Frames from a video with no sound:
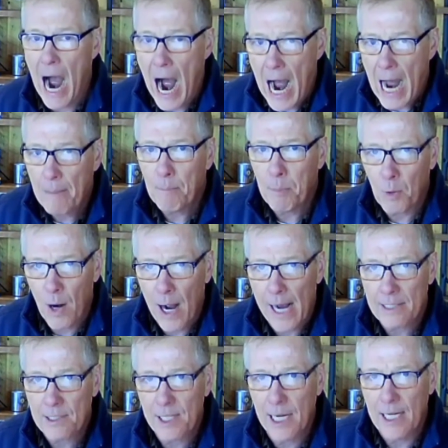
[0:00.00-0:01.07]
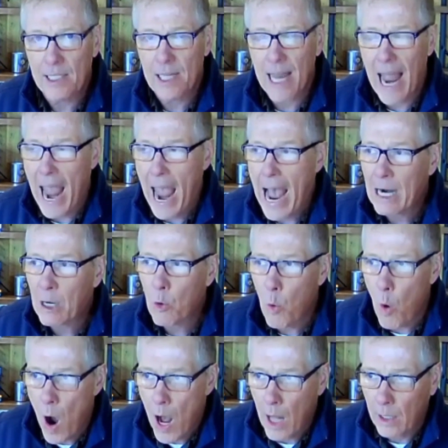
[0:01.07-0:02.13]
on process at
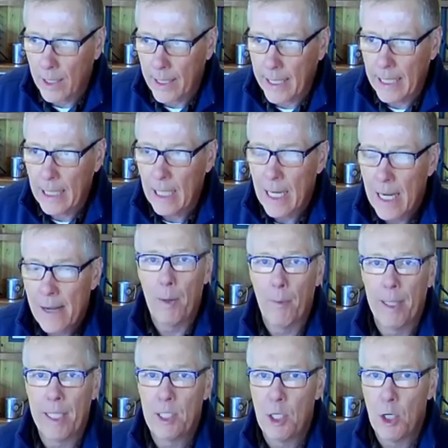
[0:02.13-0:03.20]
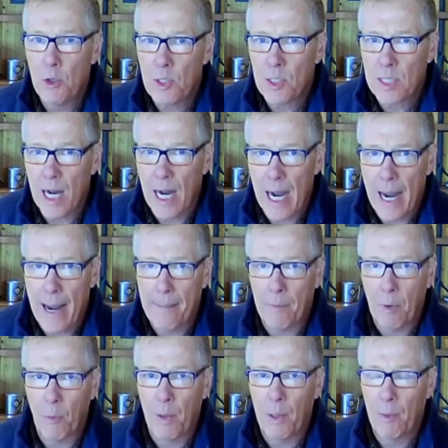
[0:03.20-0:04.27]
quality, we reduce time,
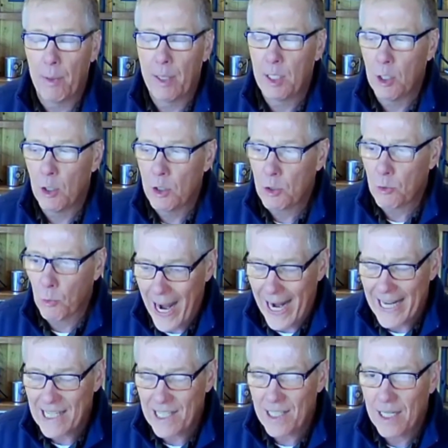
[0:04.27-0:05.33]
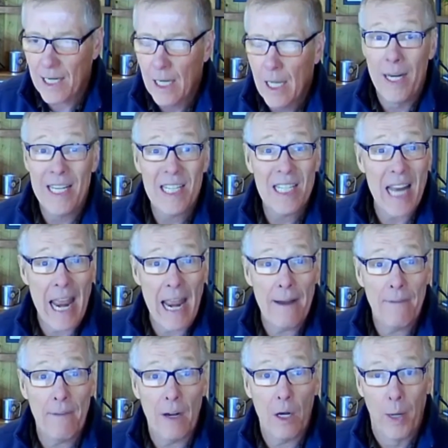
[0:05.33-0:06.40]
we reduce waste, we save
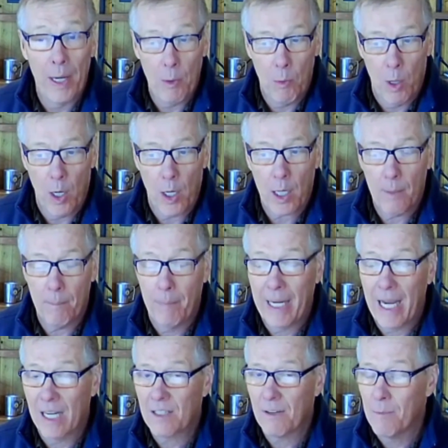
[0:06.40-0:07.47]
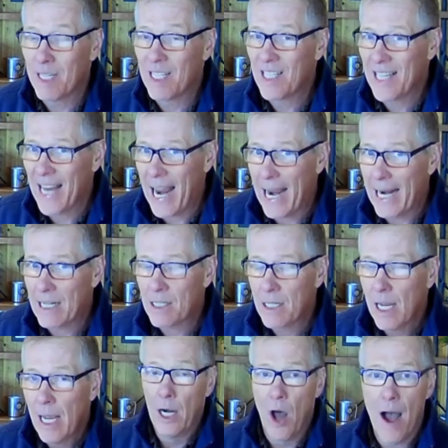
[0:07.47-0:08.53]
rework because of mistakes,
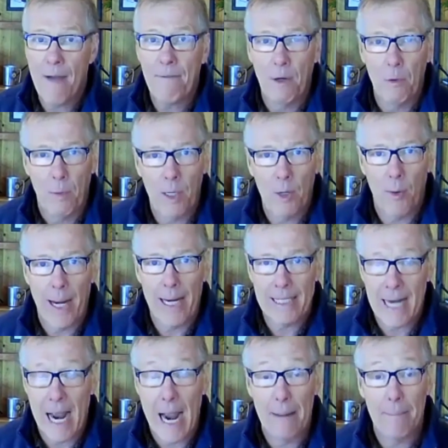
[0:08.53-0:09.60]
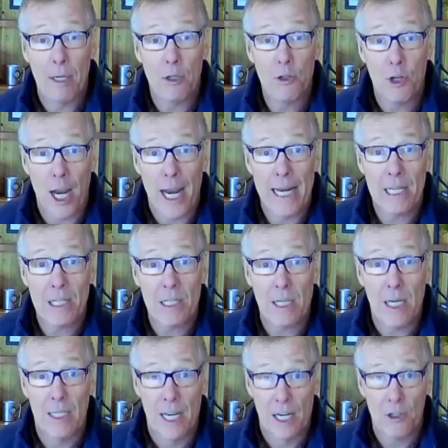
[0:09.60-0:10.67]
and often we create time to chase
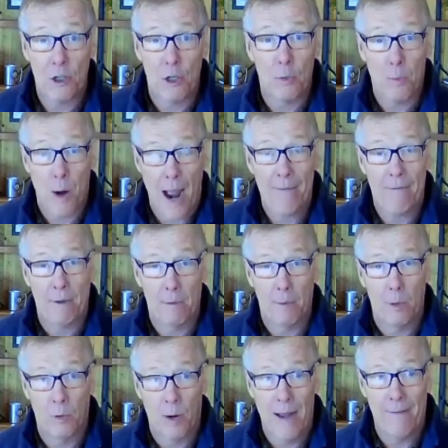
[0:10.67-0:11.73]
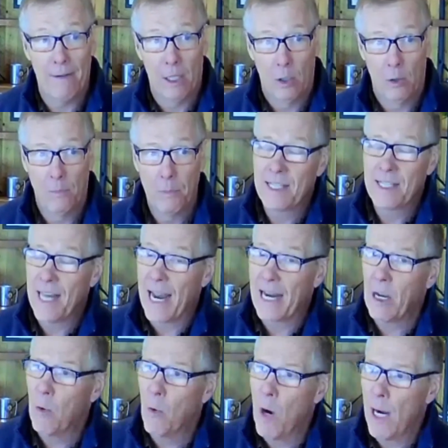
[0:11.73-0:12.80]
additional profitable revenue. The
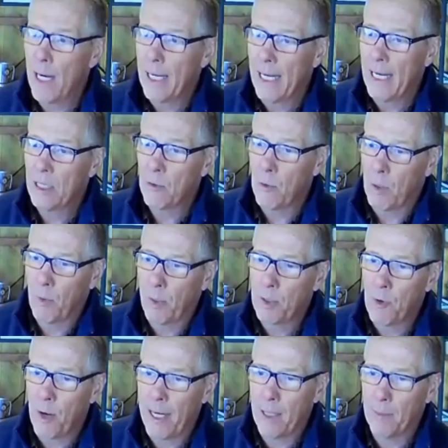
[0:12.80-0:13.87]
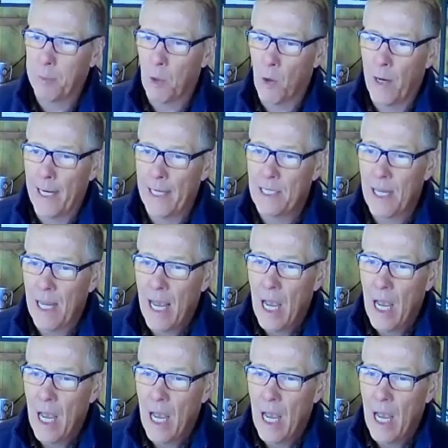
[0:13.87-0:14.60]
second one is when we train employees,